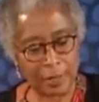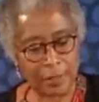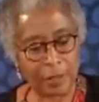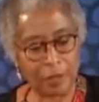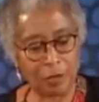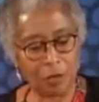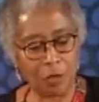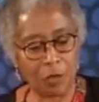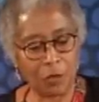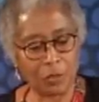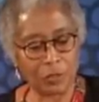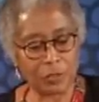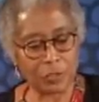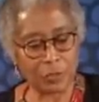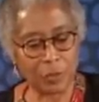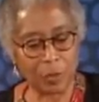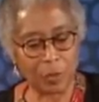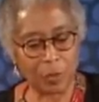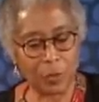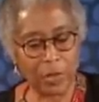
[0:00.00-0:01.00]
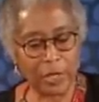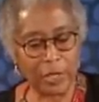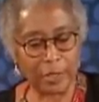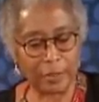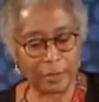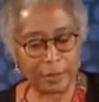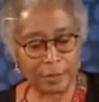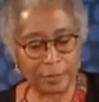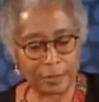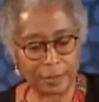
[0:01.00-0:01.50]
They are also
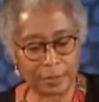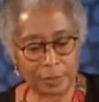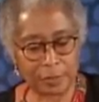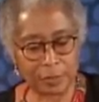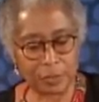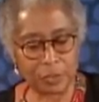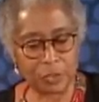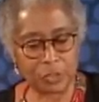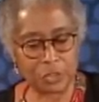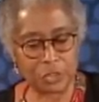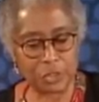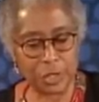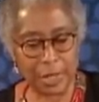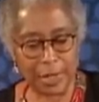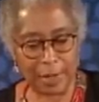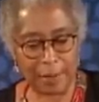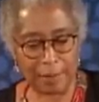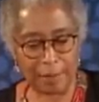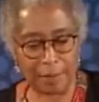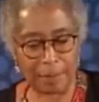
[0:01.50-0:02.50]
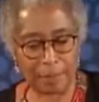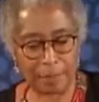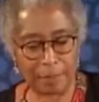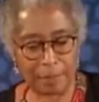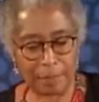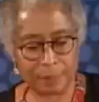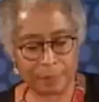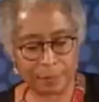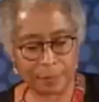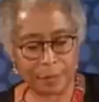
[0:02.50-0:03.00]
awakened to the sham.
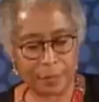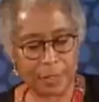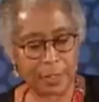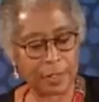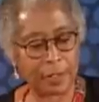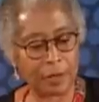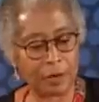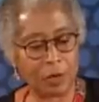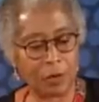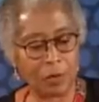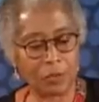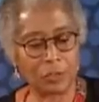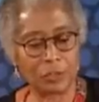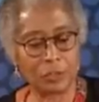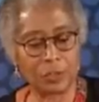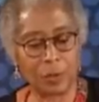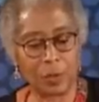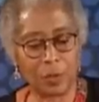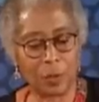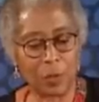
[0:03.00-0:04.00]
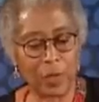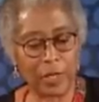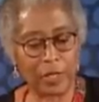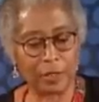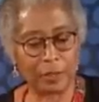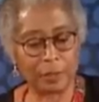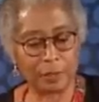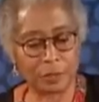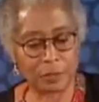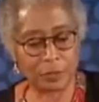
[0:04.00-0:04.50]
They are also
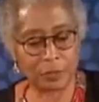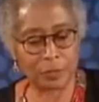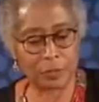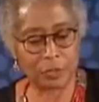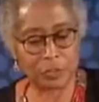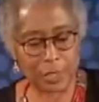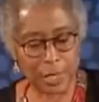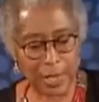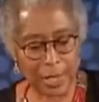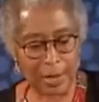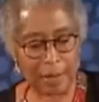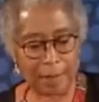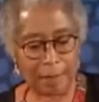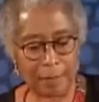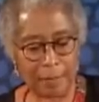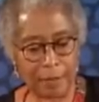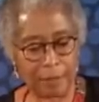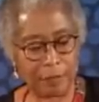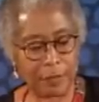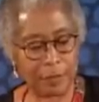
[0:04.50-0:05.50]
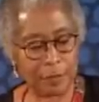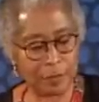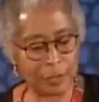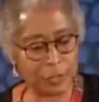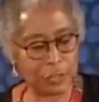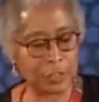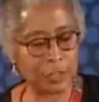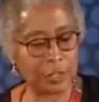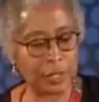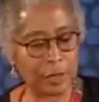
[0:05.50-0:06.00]
awakened to the sham of their
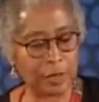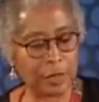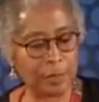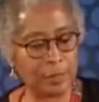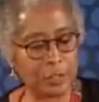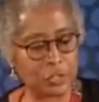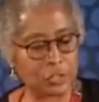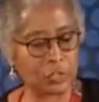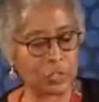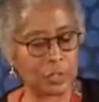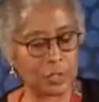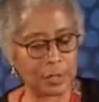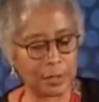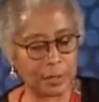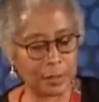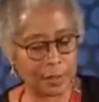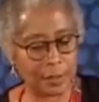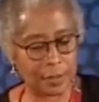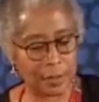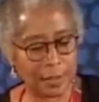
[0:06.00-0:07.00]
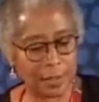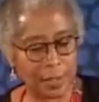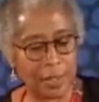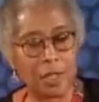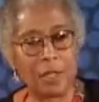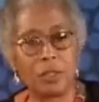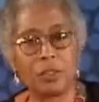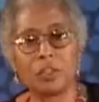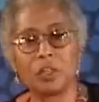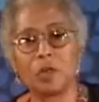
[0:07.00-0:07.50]
missionary mission
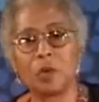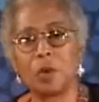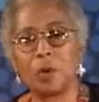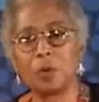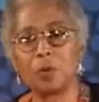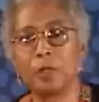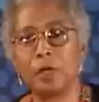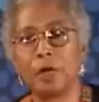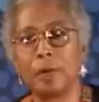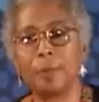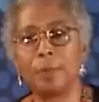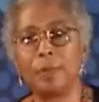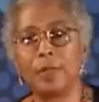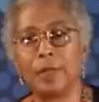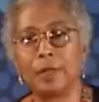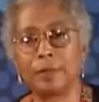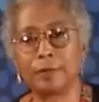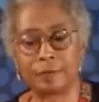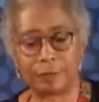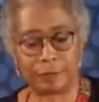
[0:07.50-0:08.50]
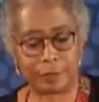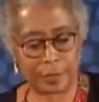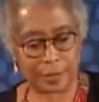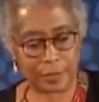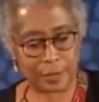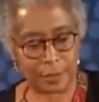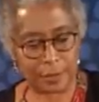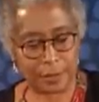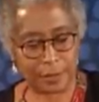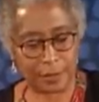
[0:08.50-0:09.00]
to, quote,
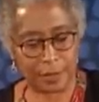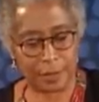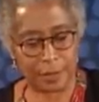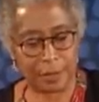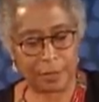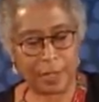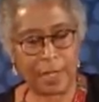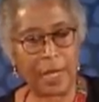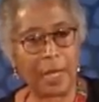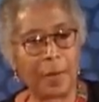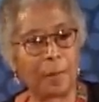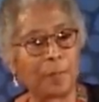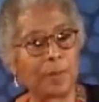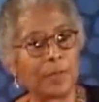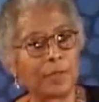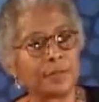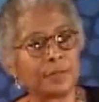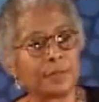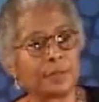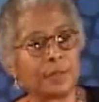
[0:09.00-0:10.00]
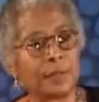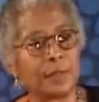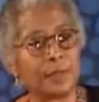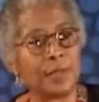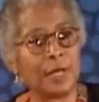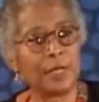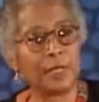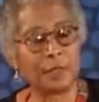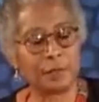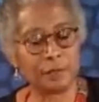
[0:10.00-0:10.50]
uplift the hapless
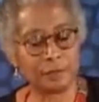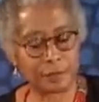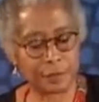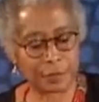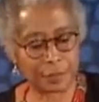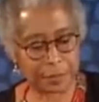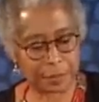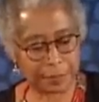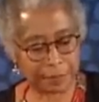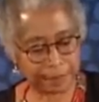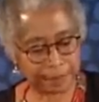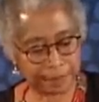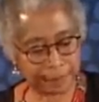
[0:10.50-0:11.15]
natives.